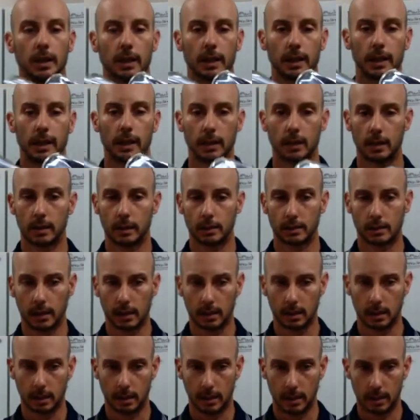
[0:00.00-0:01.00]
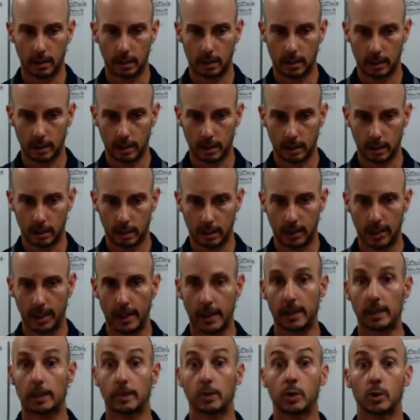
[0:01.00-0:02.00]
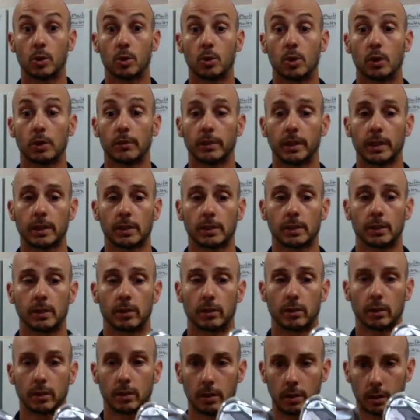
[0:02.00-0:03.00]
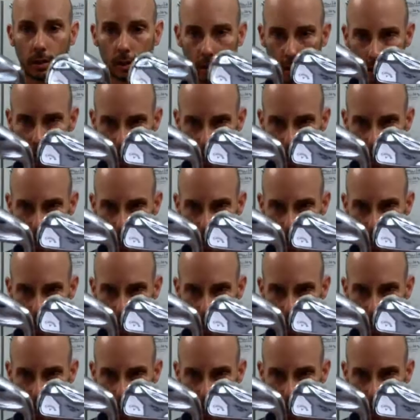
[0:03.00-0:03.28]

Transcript: Yeah, looks like a, an eighth to a quarter of an inch longer.